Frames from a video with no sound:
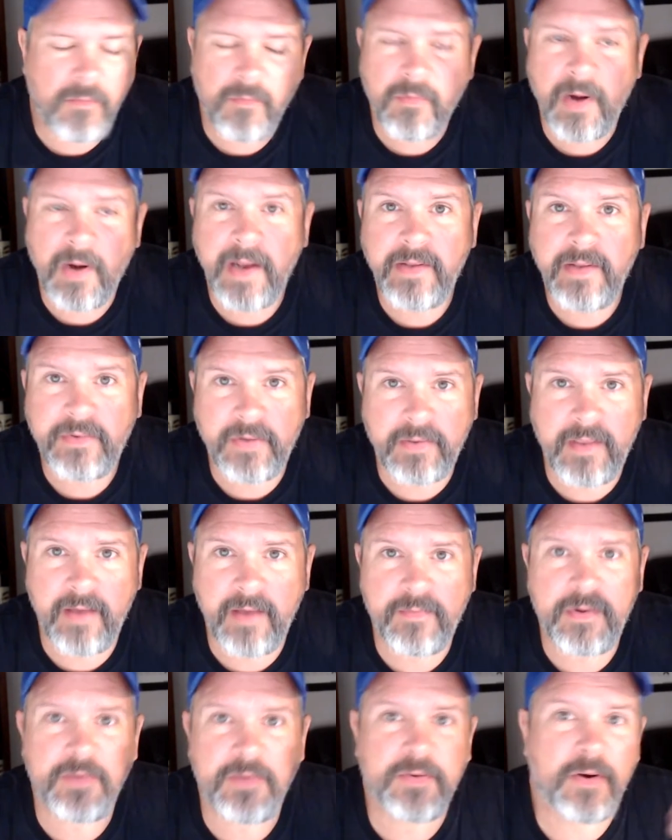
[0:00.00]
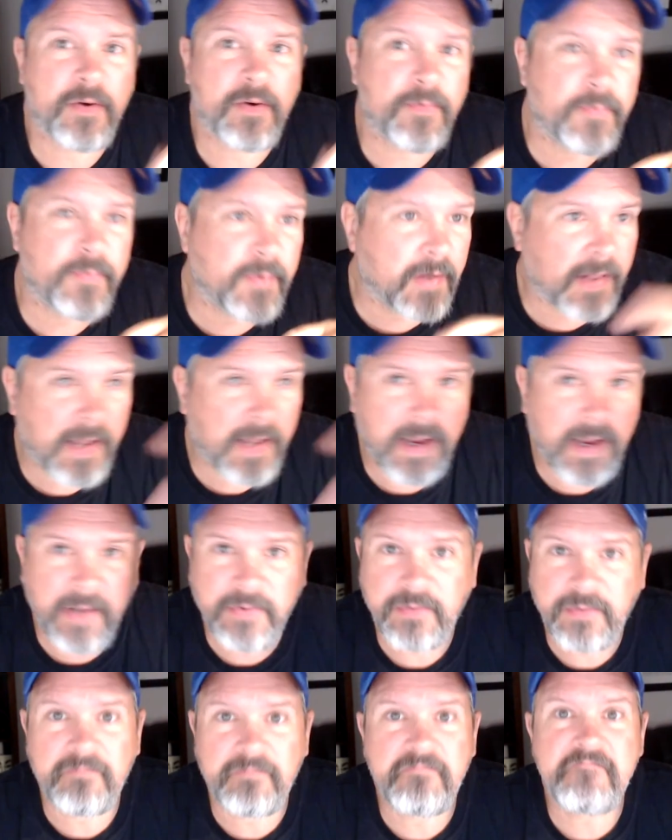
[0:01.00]
rights that they've deserved for the
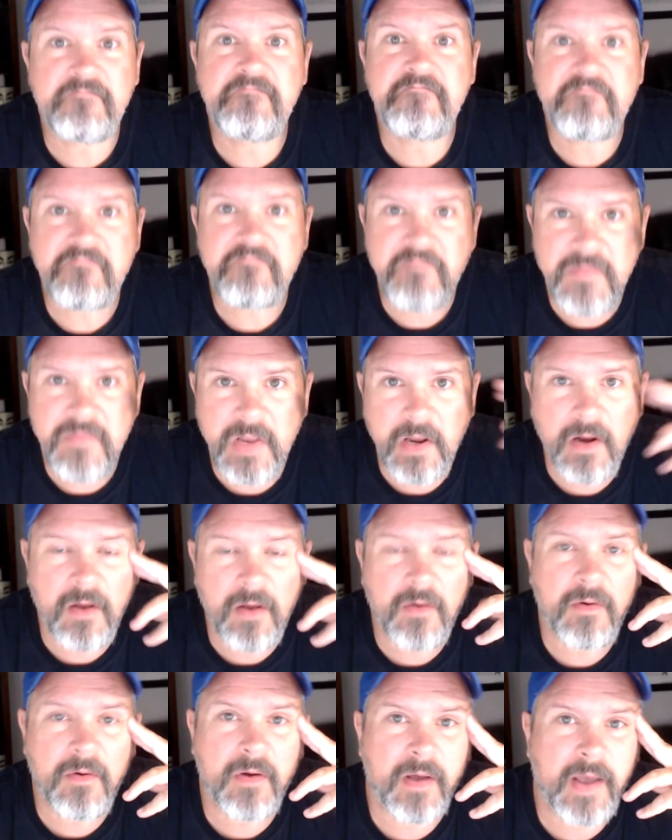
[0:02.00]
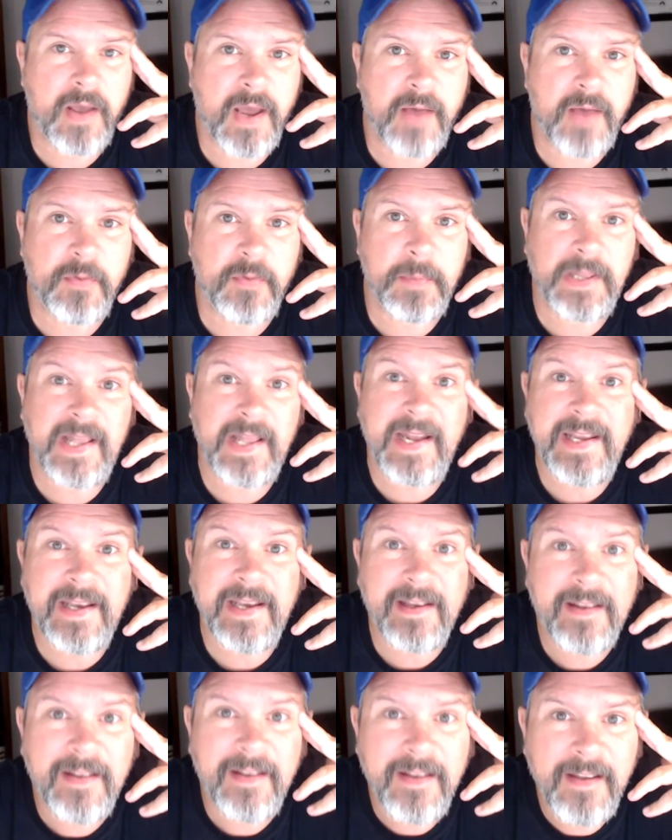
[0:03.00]
last, you know, half a
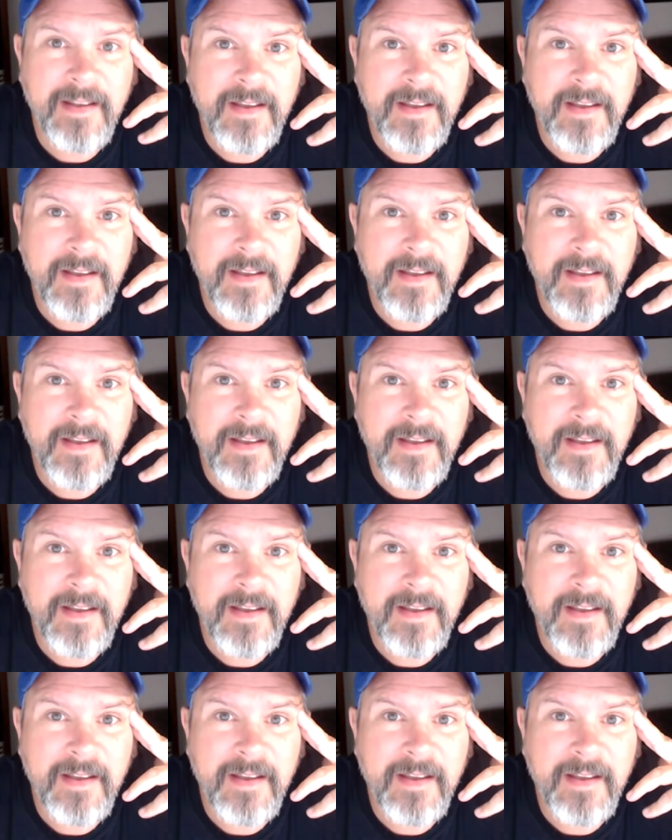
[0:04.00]
millennia,